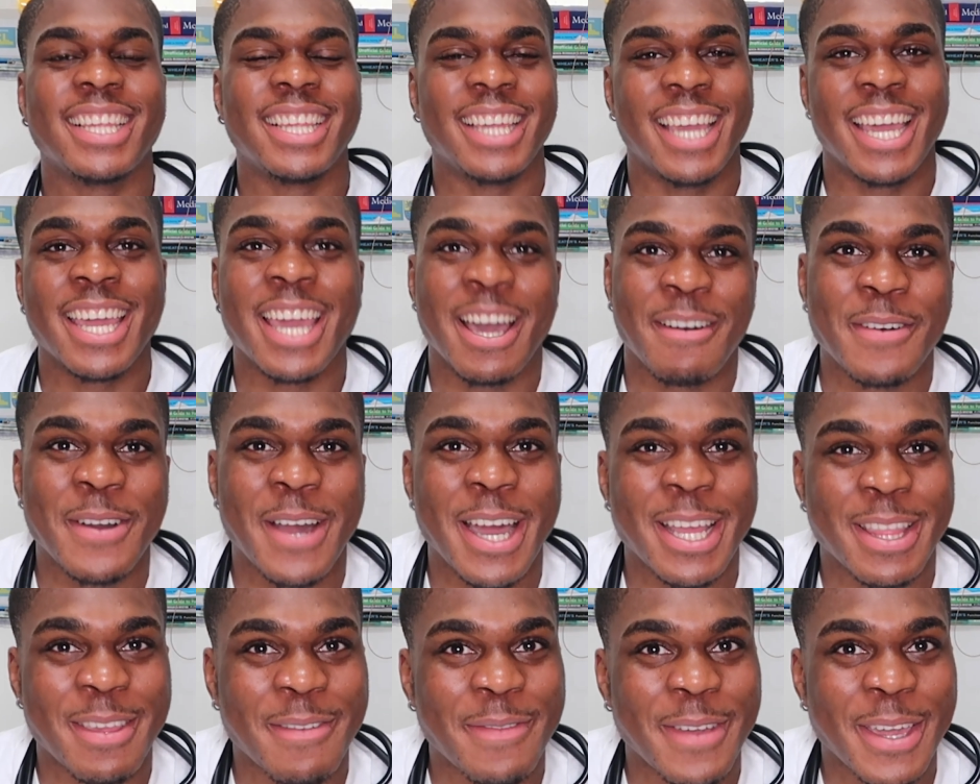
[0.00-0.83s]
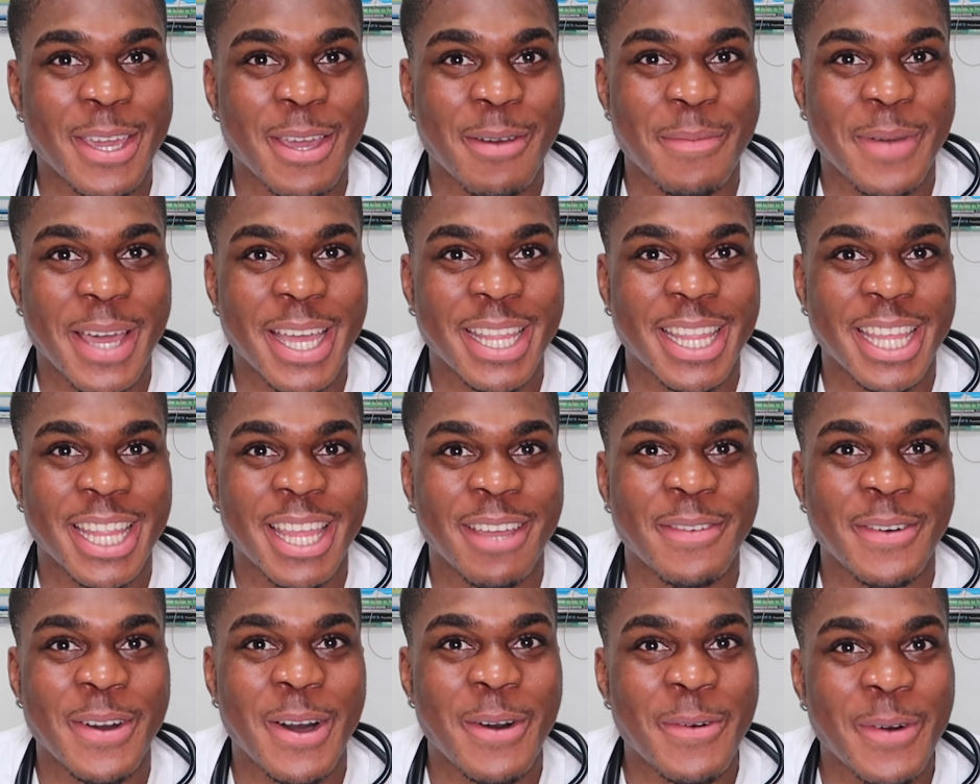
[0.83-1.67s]
yeah, you have a right to think you're better than
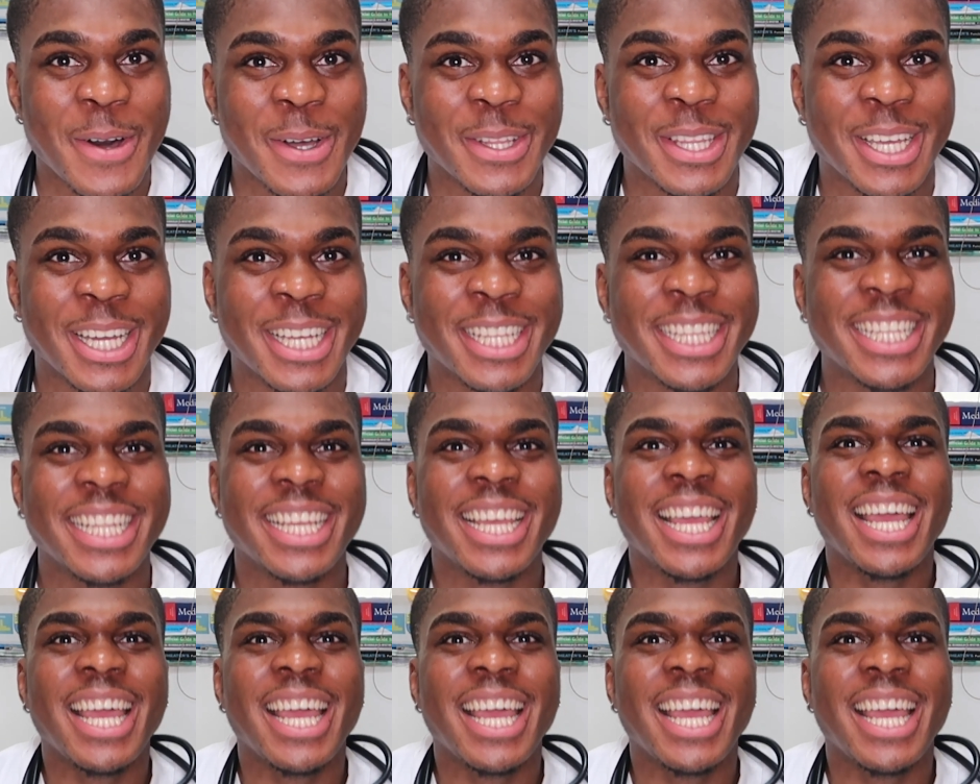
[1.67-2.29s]
everyone. Well done.